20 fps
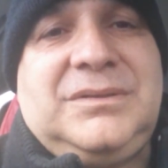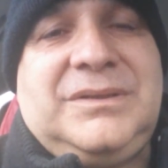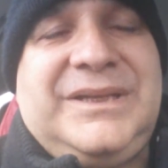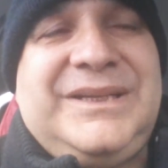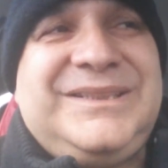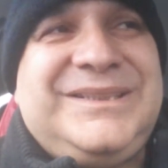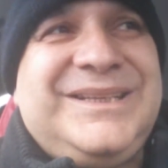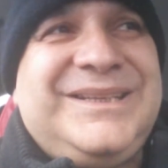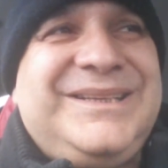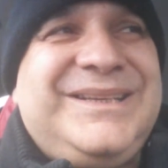
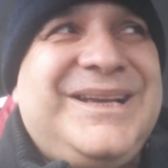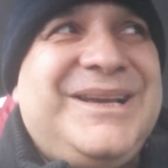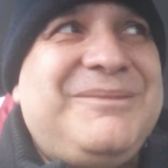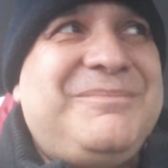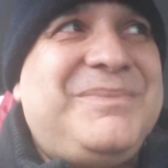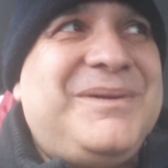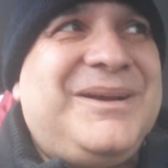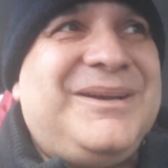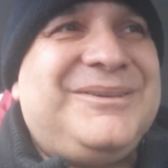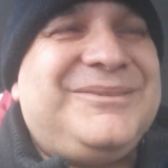He said, "Yeah,
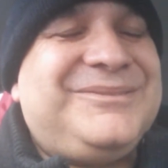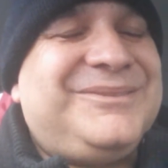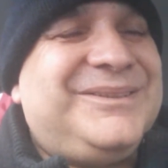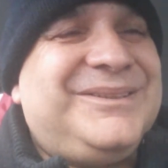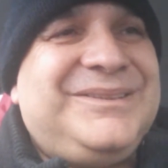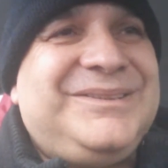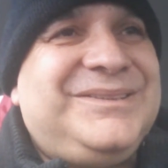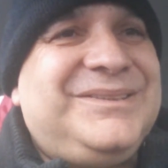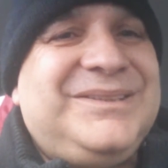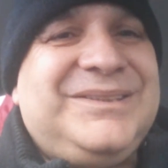but
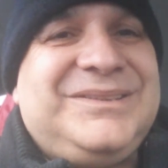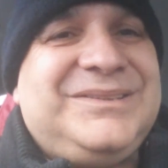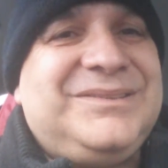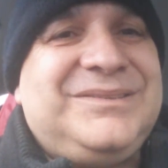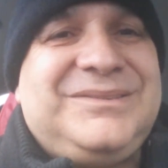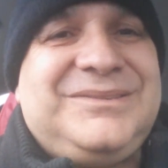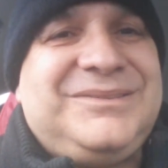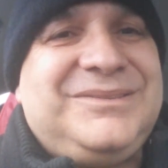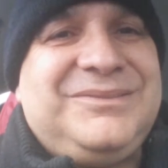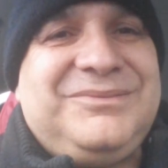it's just,
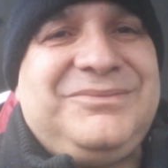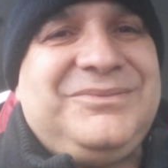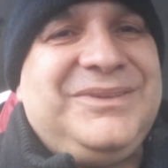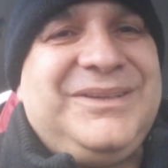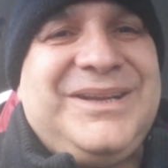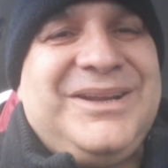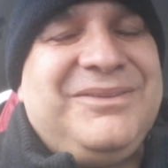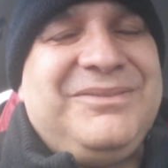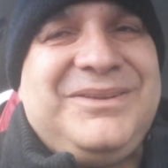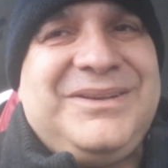
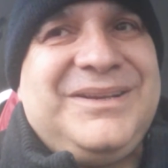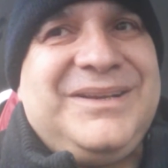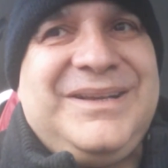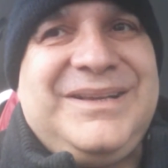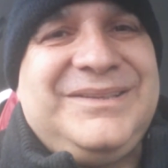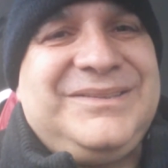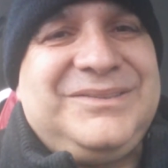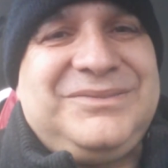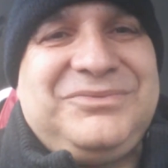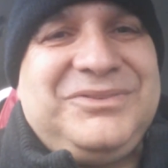you know,
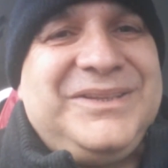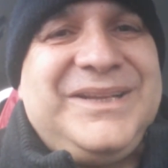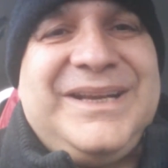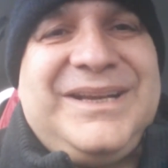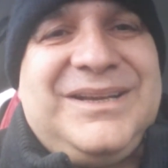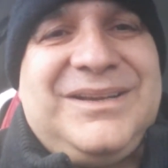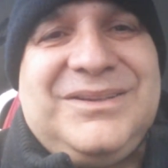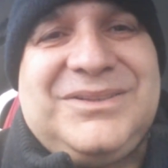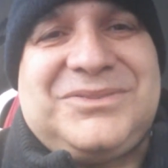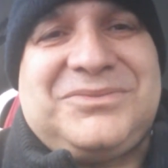it's
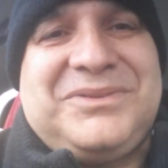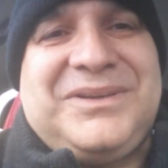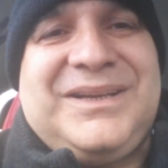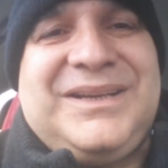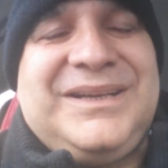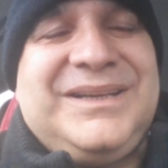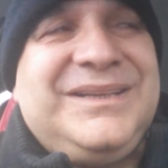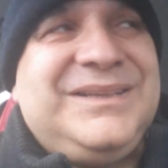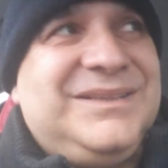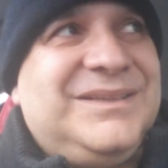ridiculous,
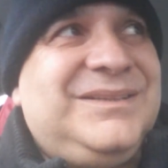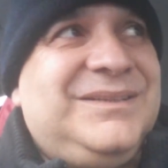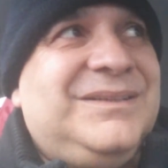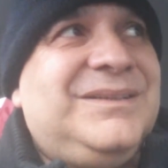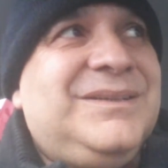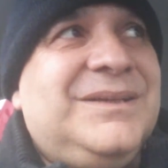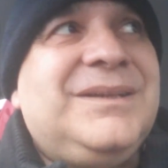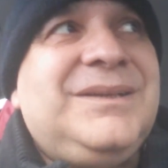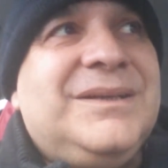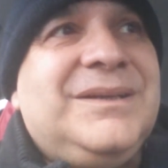really."
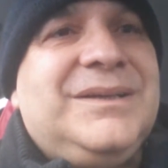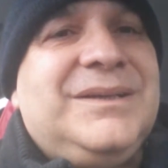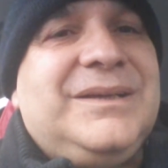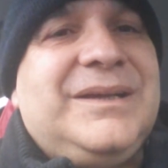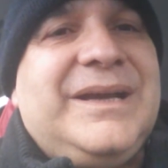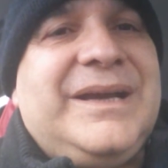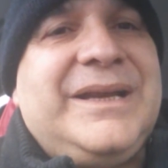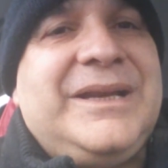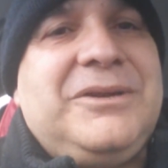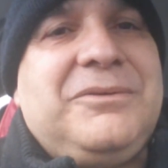
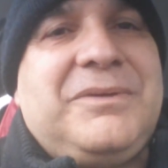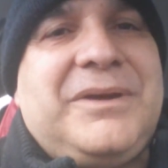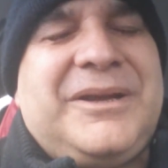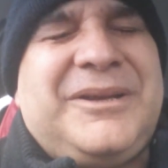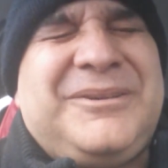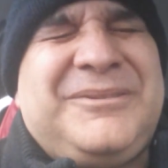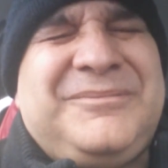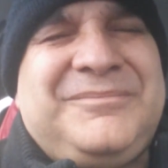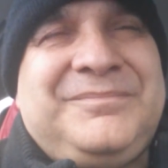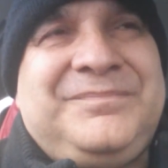
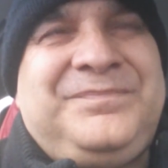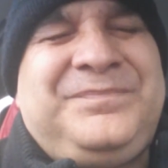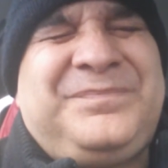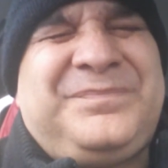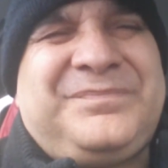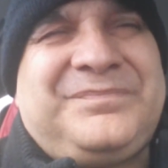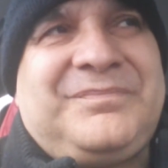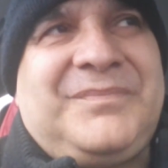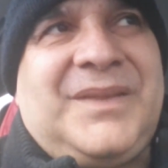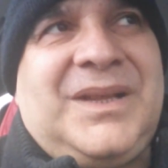Anyway,
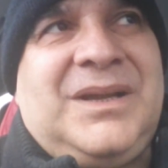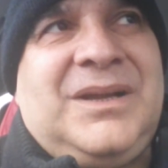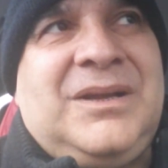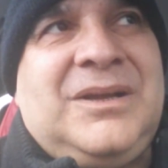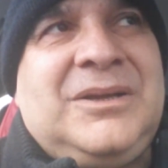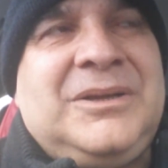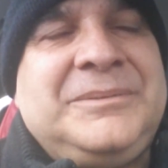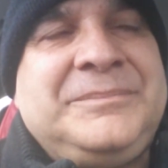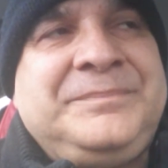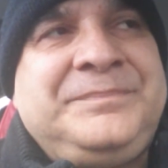
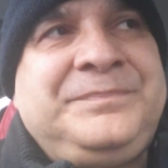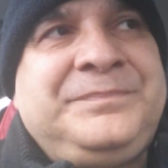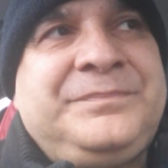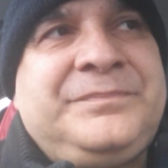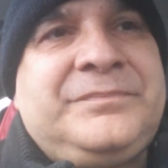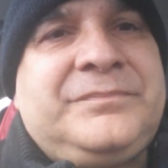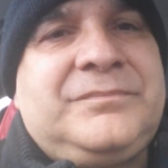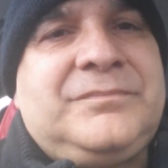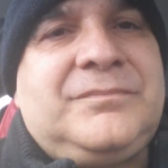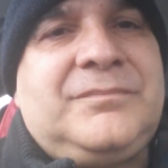
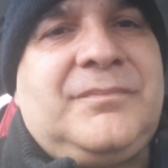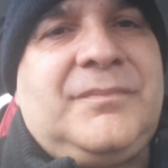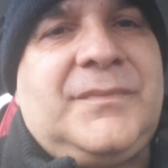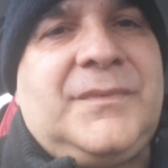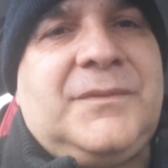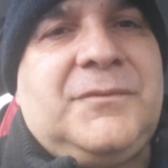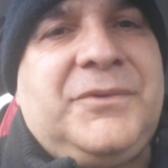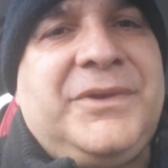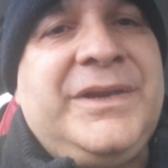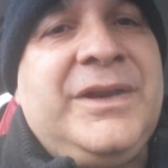
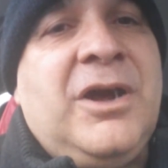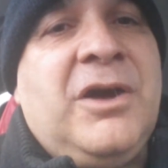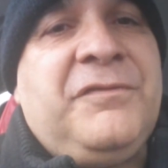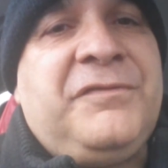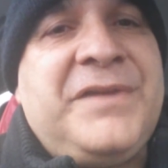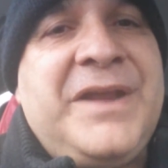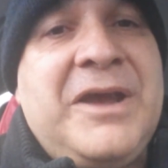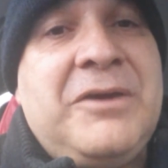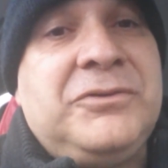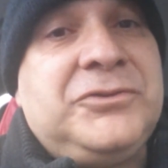within
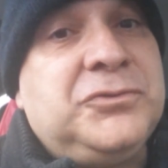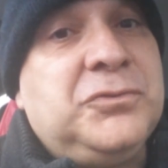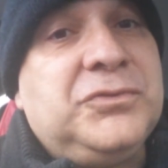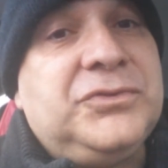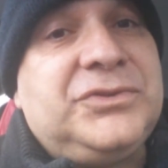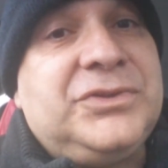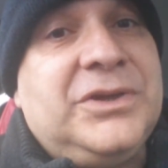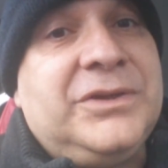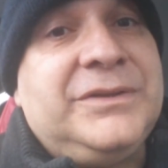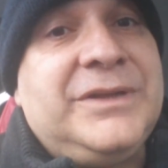half an hour,
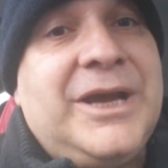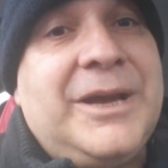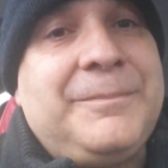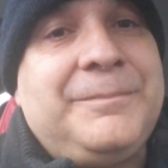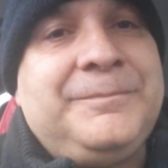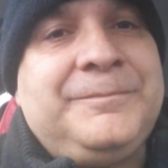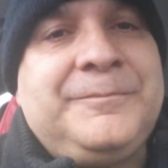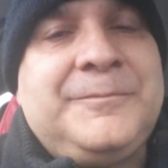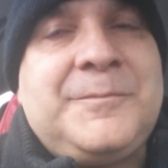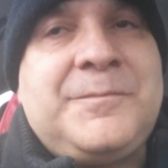George turned up.
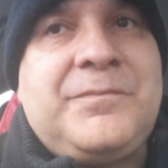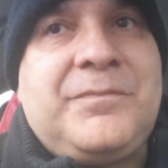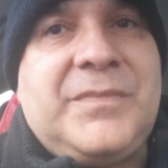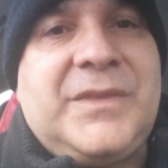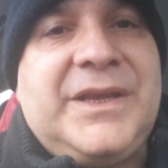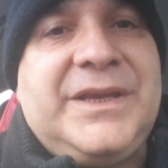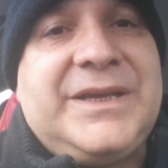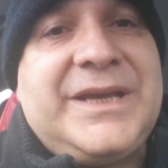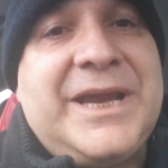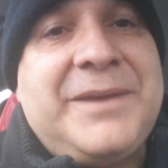
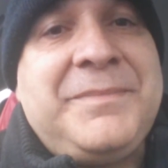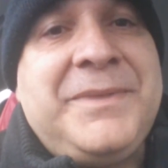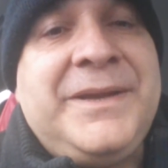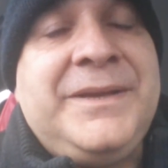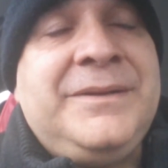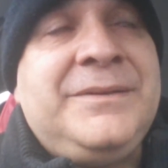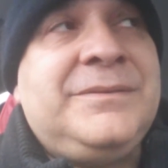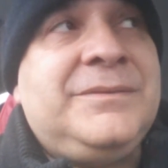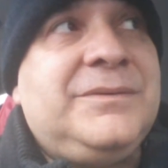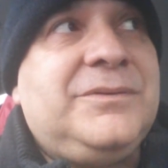He came
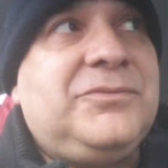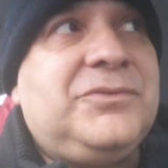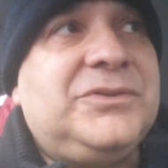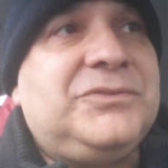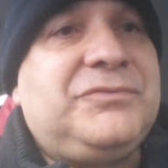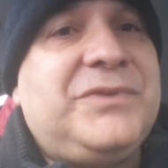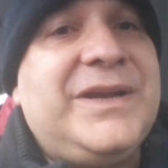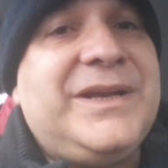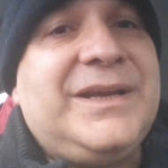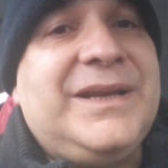in,
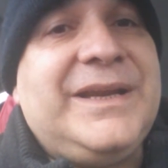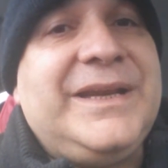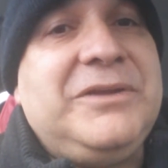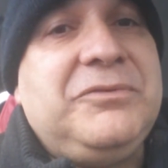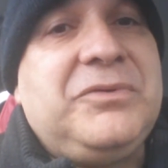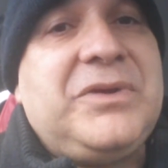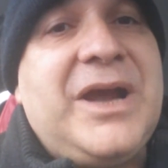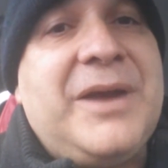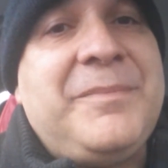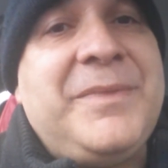because regularly
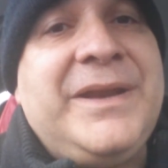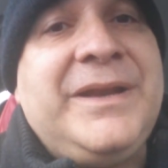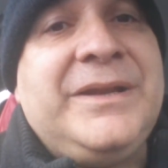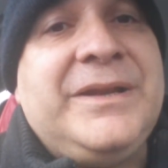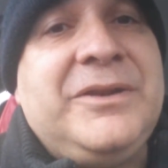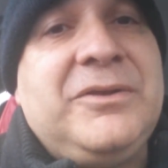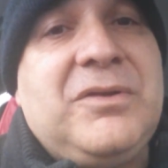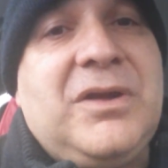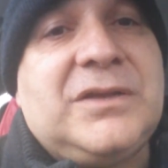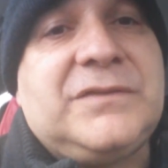he'll come in
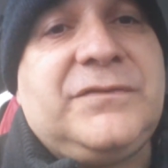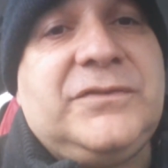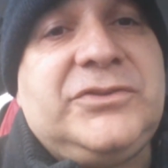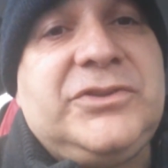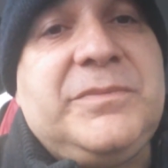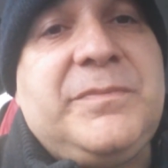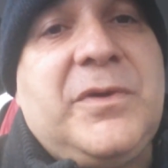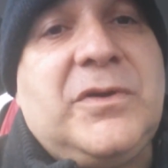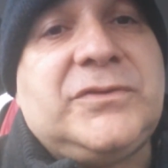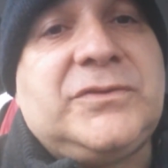and he'll ask for
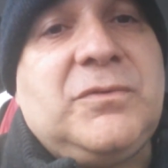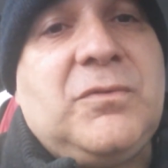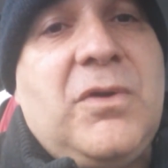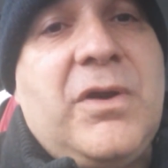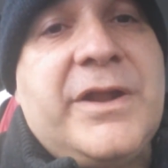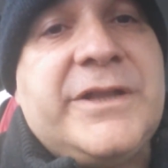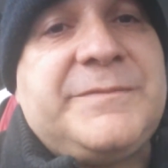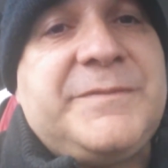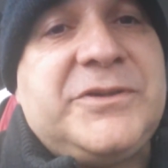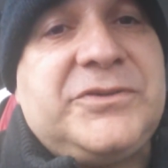2 bottles of
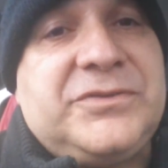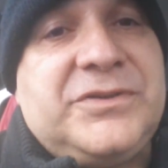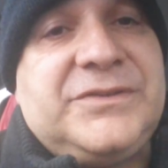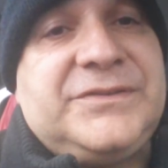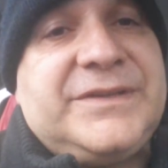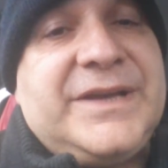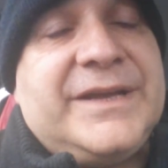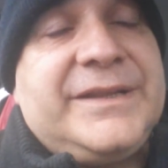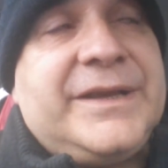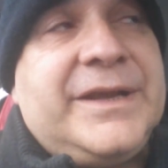wine, especially on a
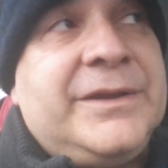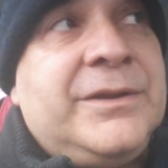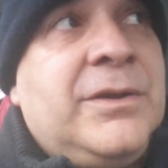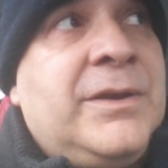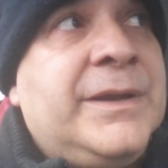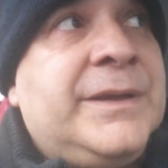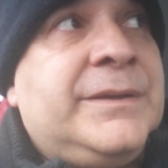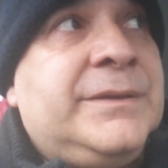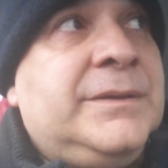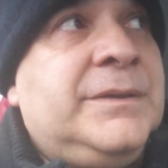Saturday
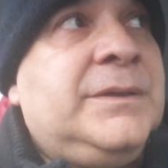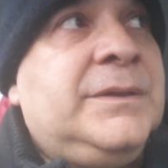night,